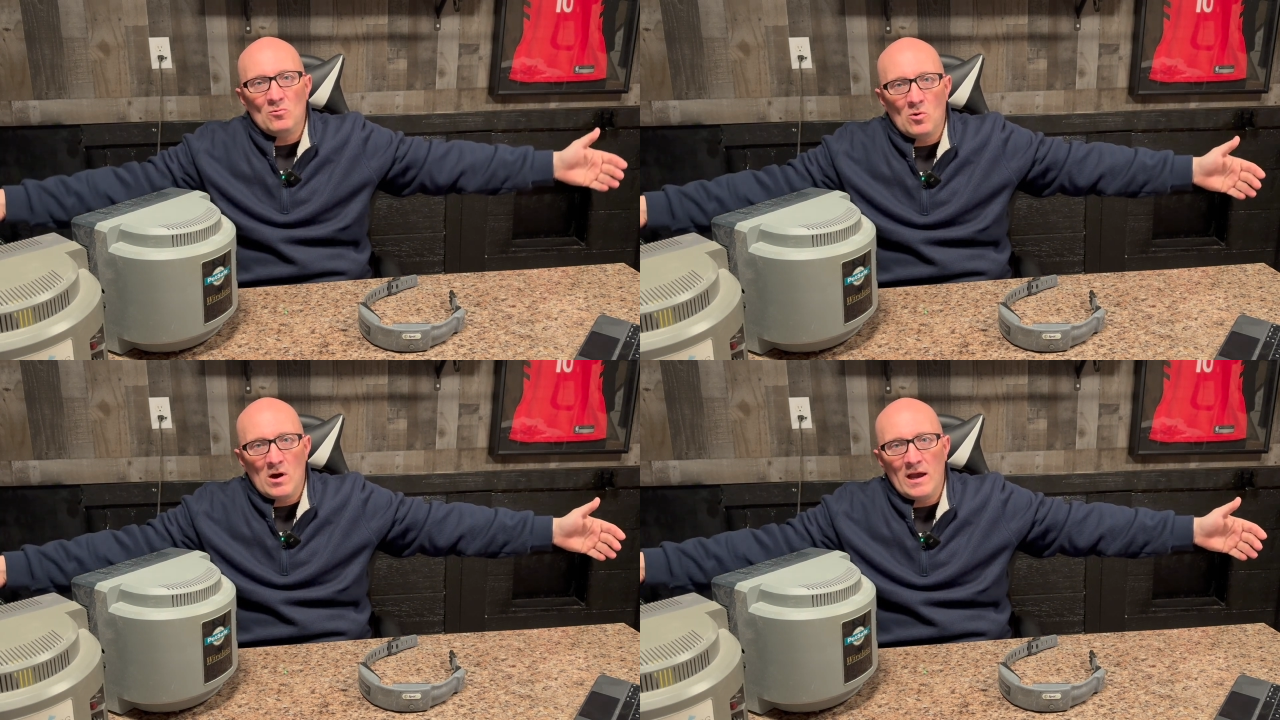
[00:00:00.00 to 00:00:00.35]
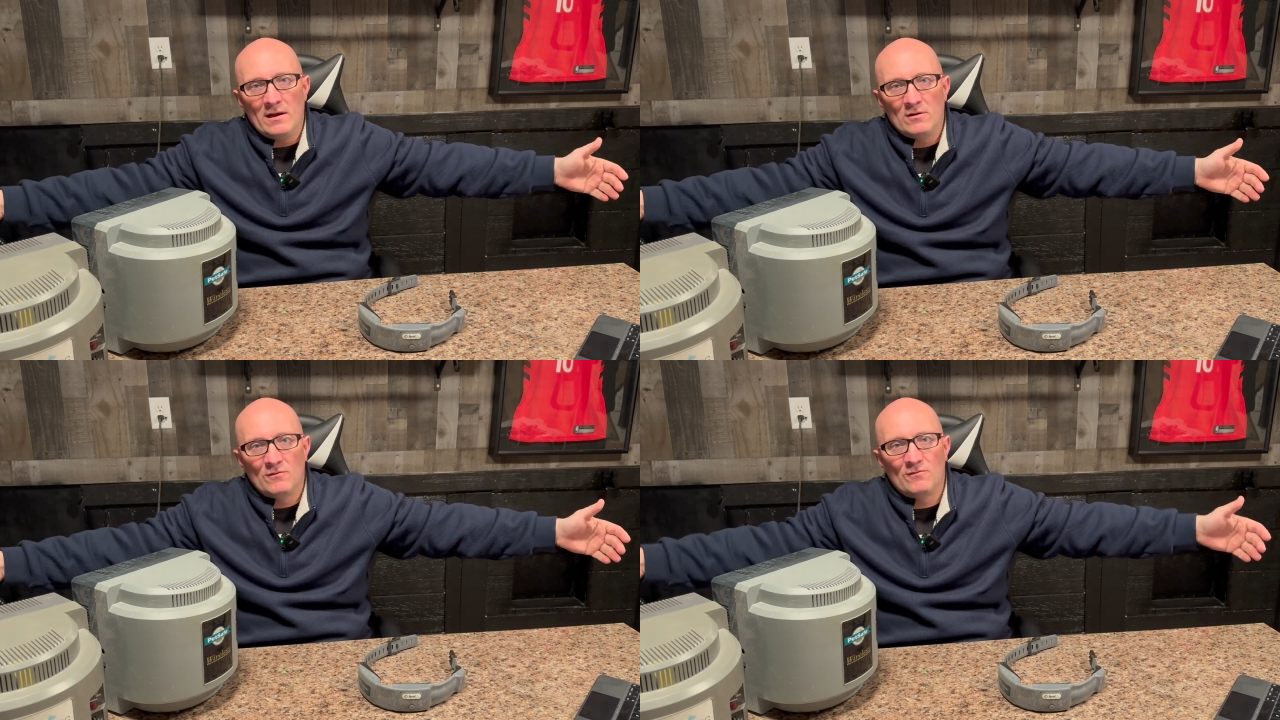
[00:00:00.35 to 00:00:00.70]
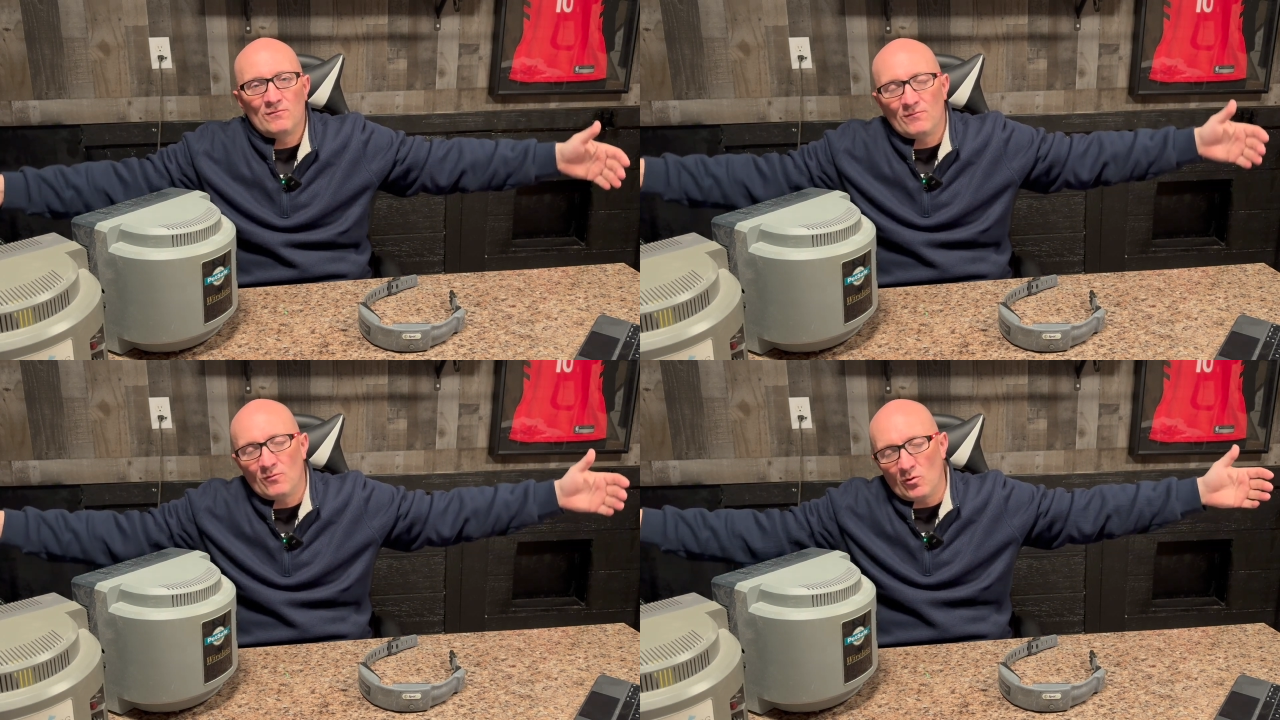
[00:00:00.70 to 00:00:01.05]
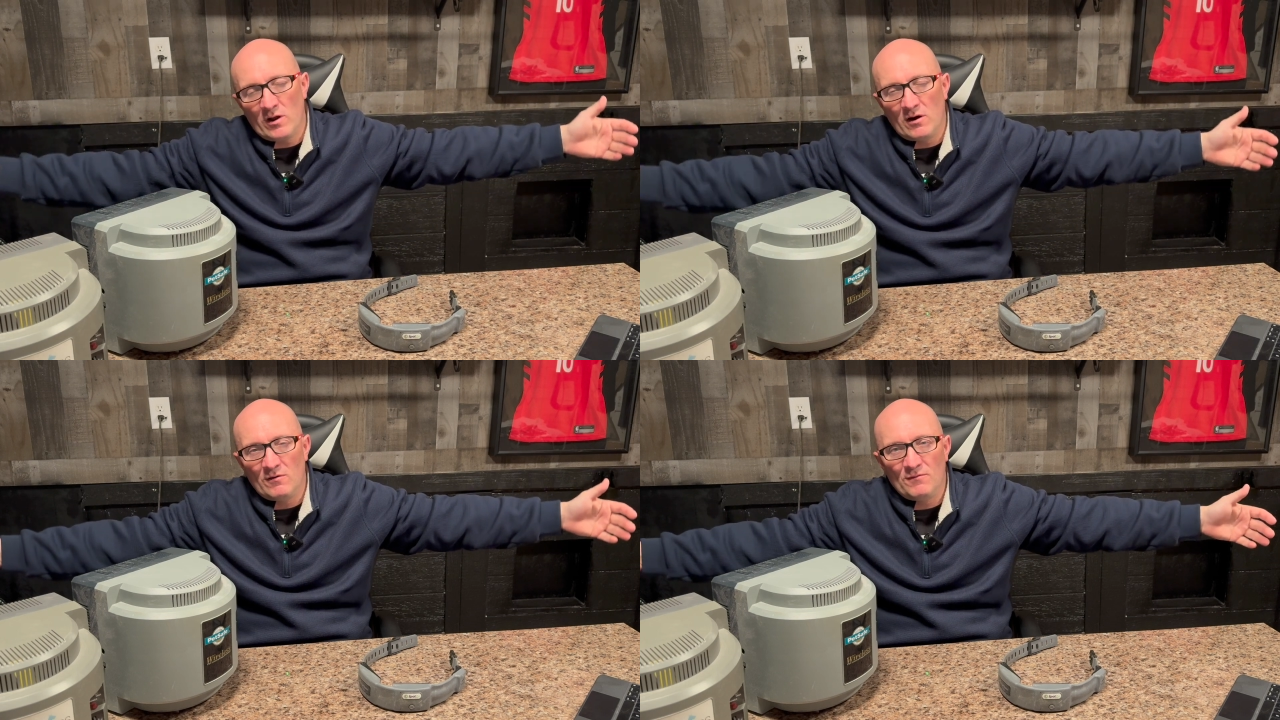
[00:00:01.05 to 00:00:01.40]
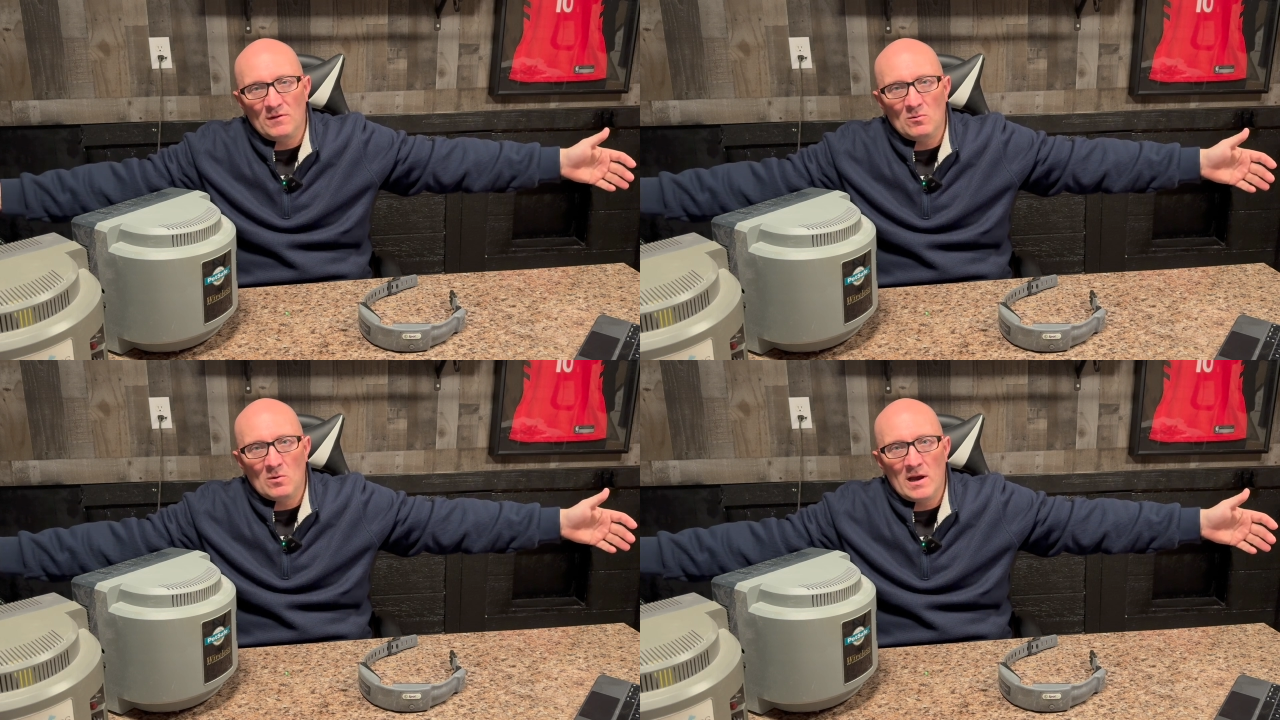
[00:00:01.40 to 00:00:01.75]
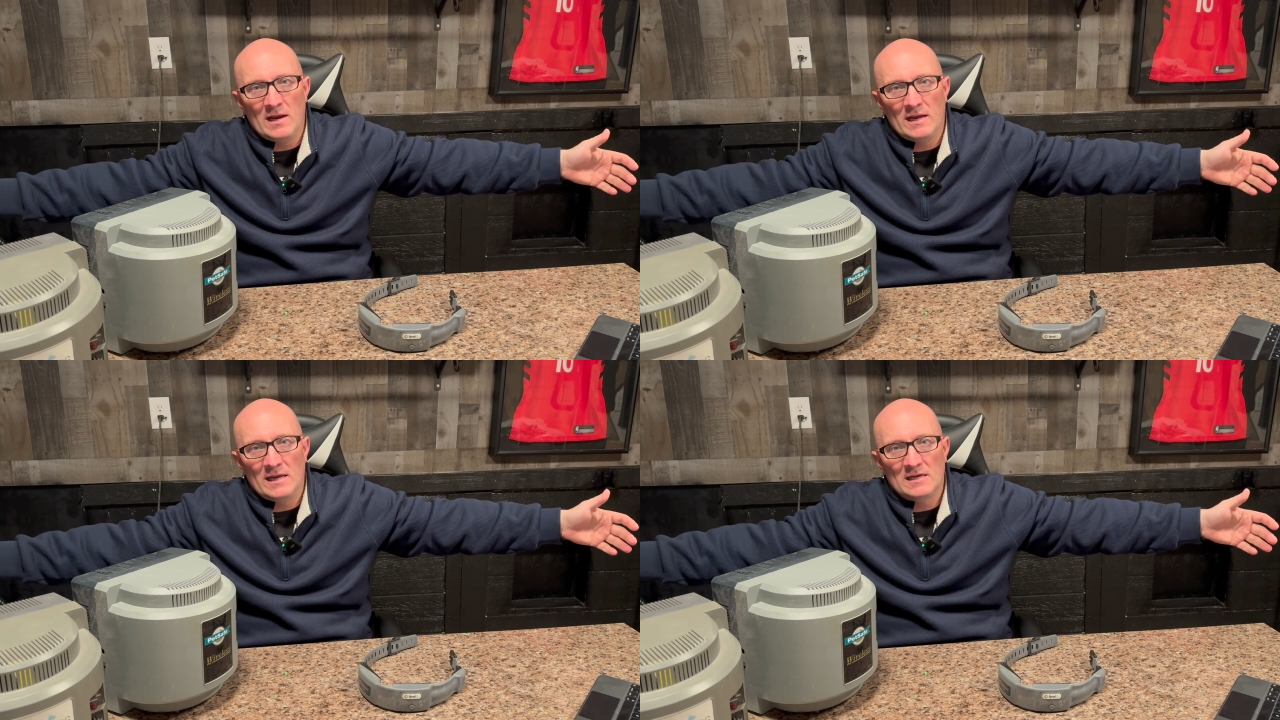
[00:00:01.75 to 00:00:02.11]
wide or 400 feet
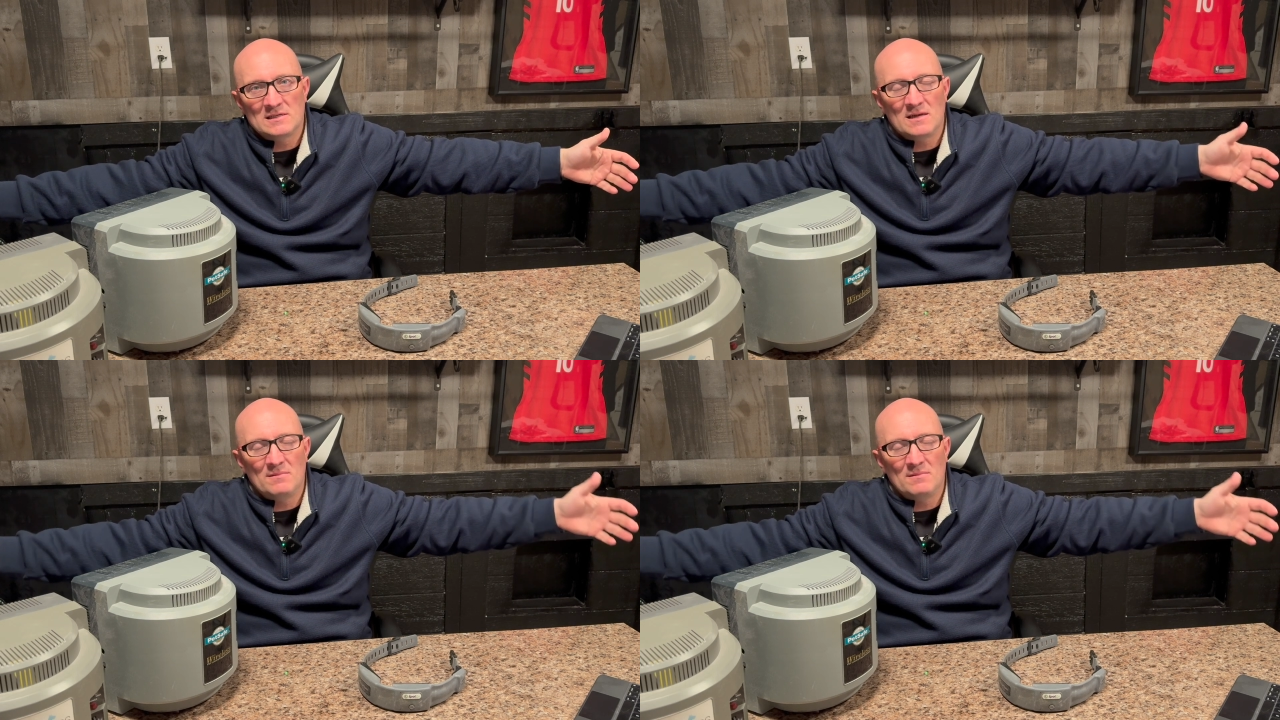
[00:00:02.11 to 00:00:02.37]
wide, I guess.